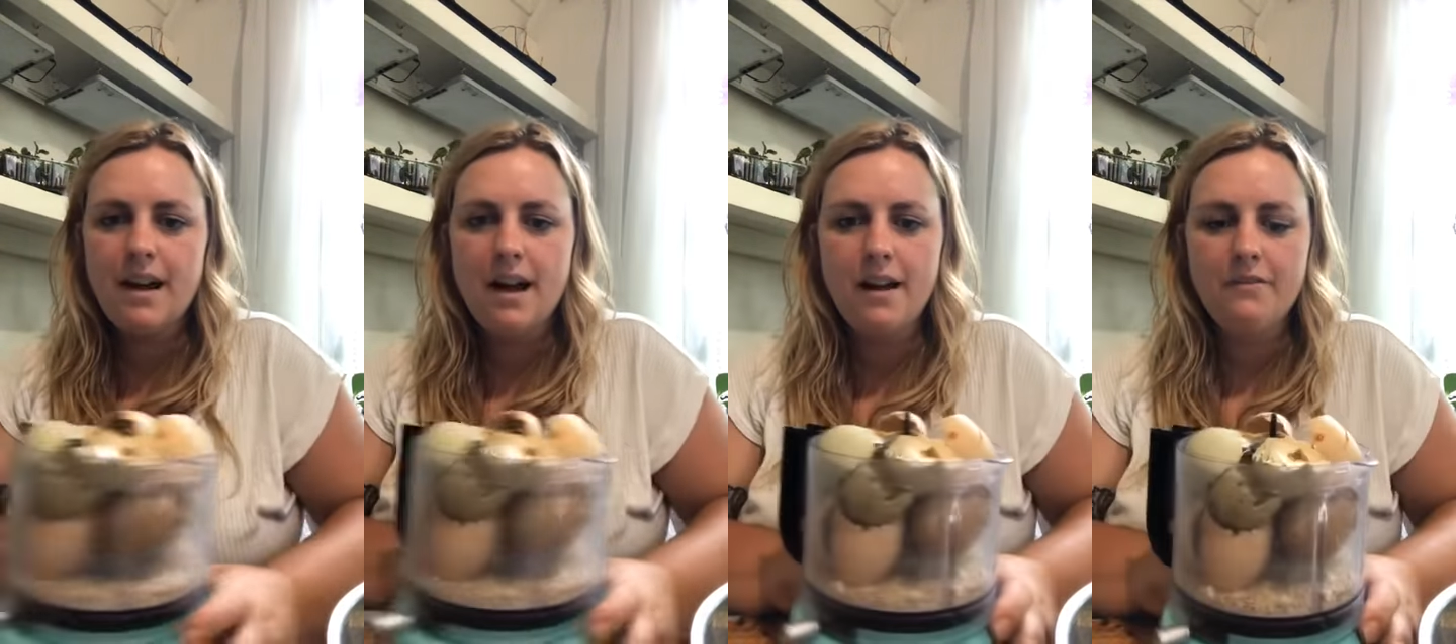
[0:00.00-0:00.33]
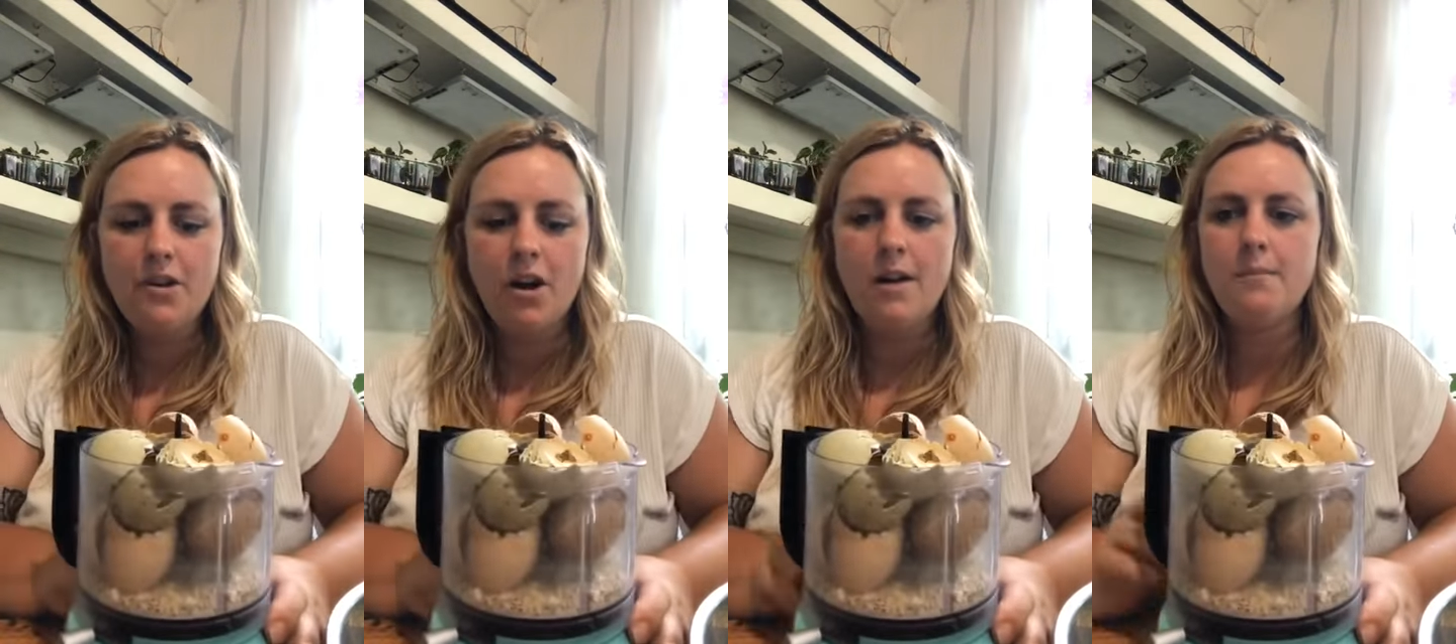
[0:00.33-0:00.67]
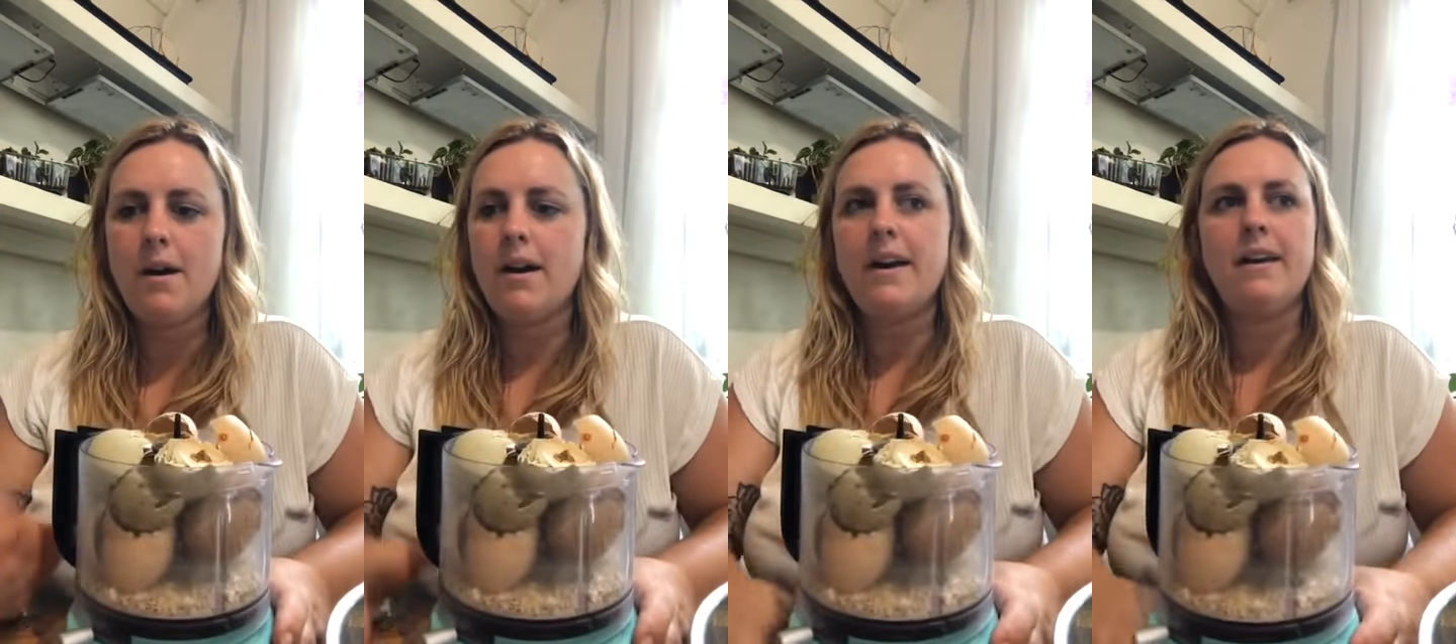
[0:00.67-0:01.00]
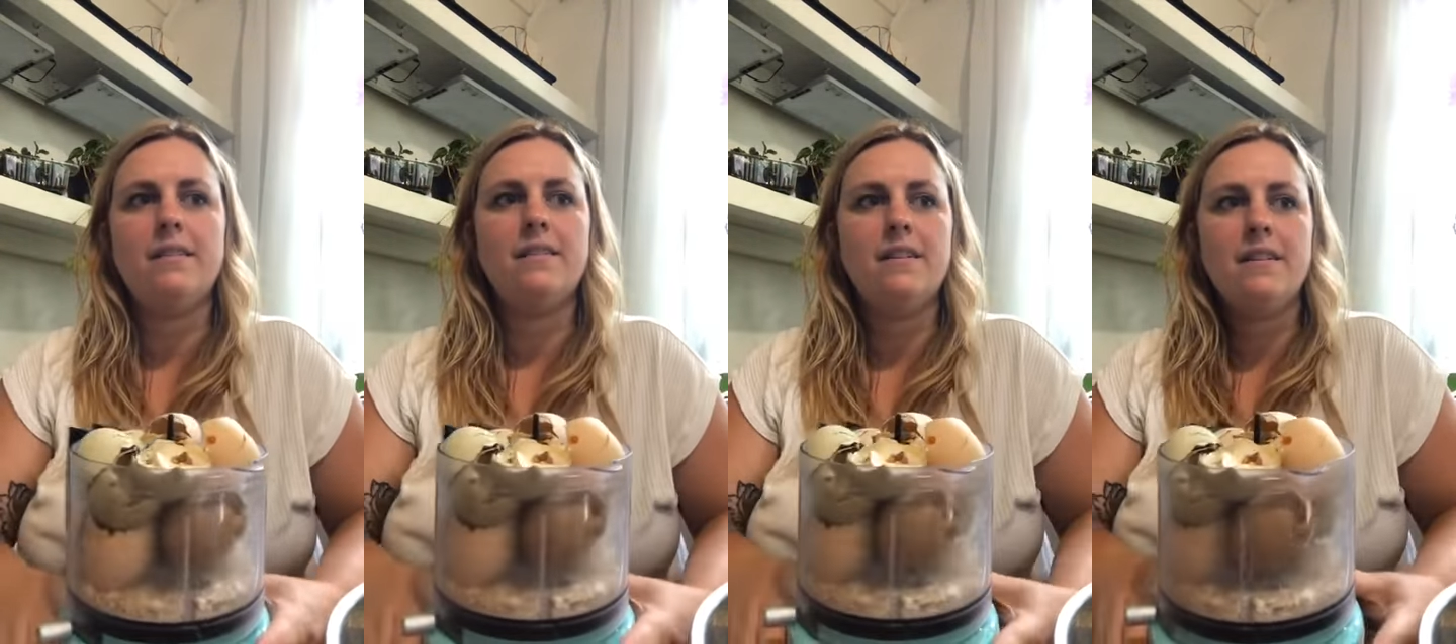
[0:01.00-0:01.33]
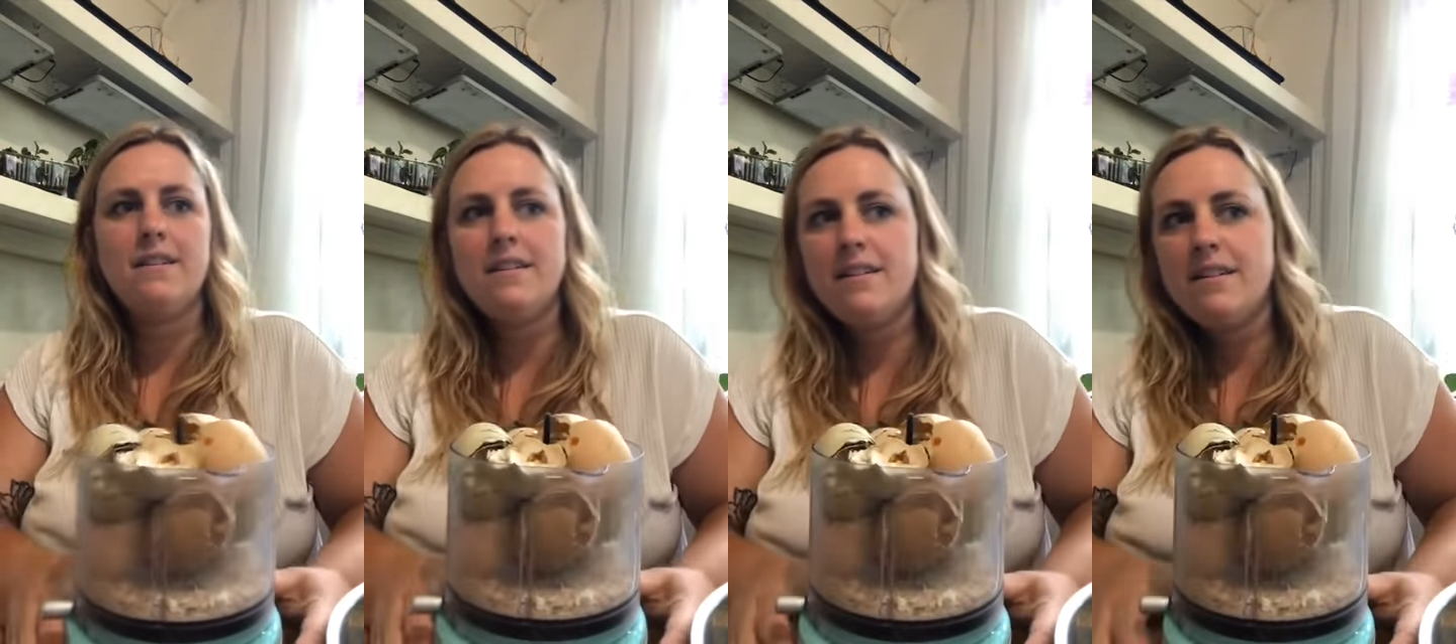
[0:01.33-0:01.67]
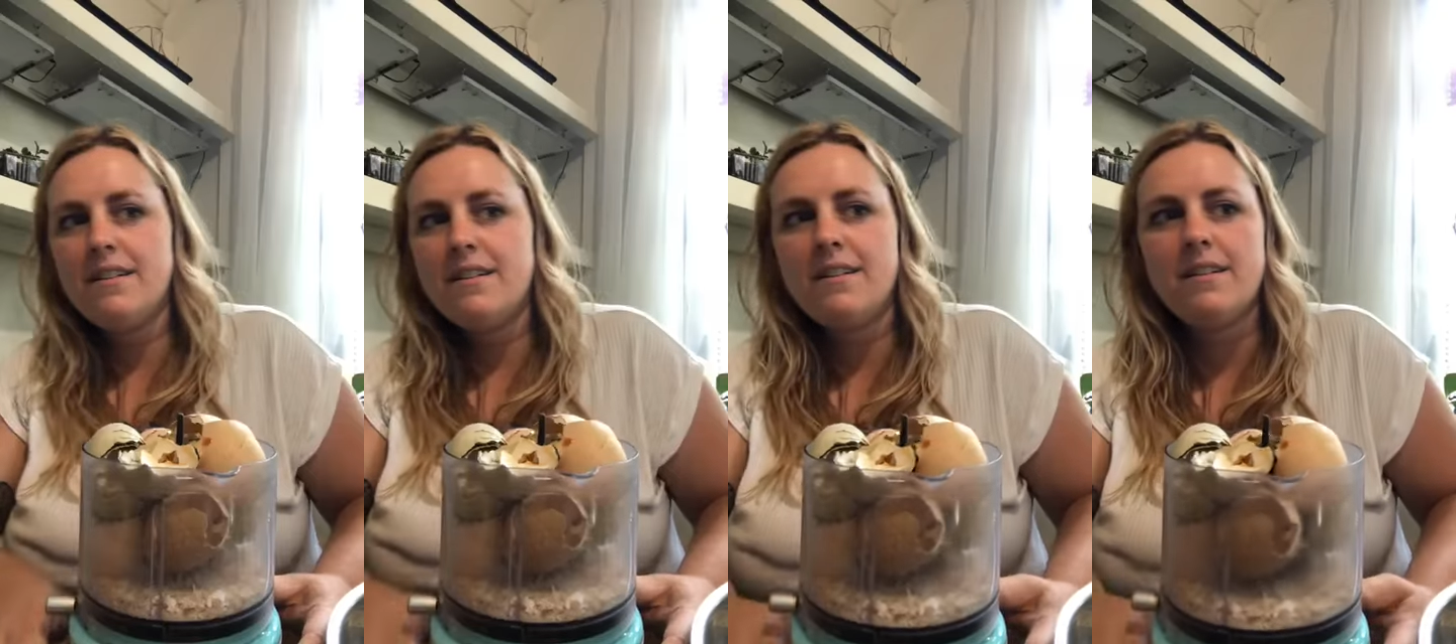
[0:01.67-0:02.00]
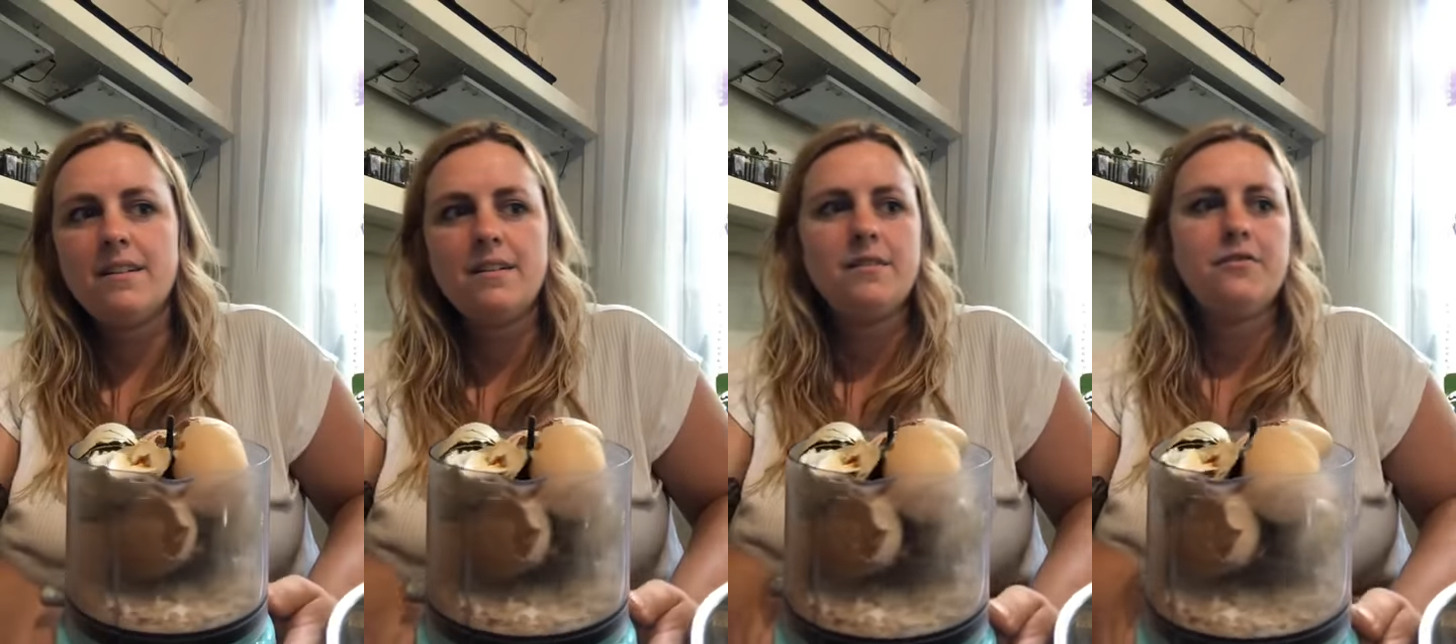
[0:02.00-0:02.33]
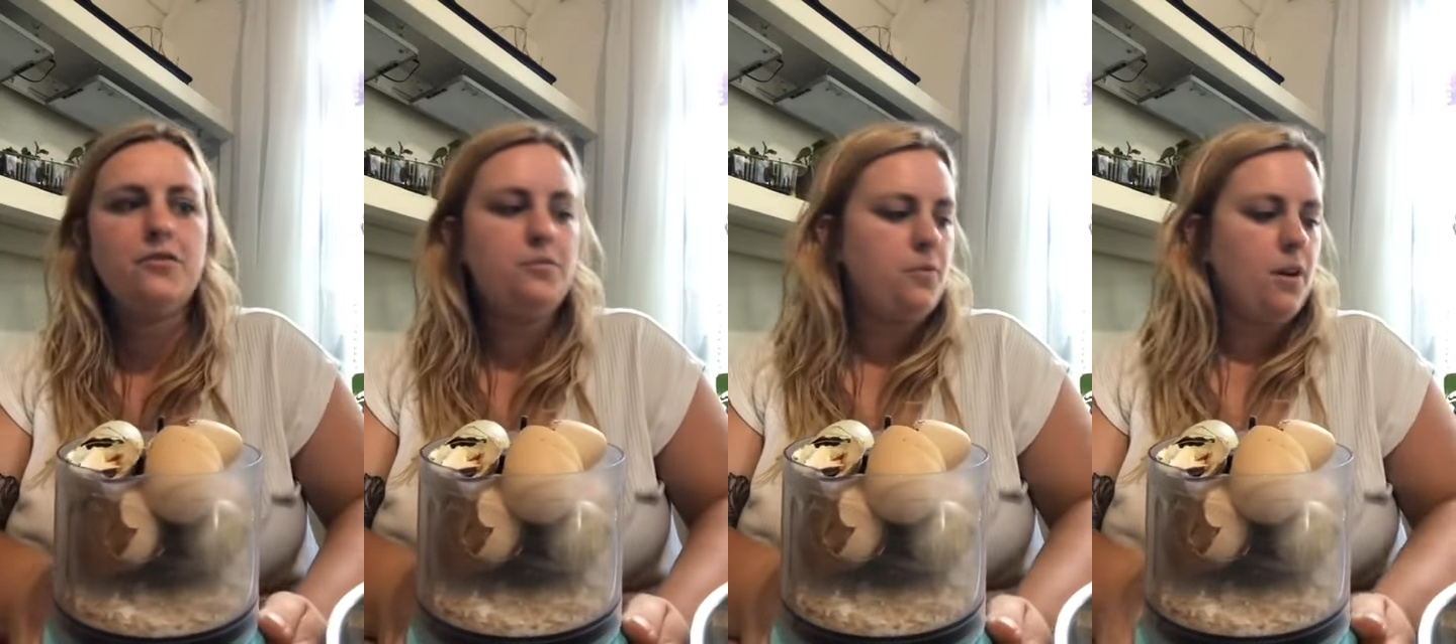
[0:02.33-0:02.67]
I've got my food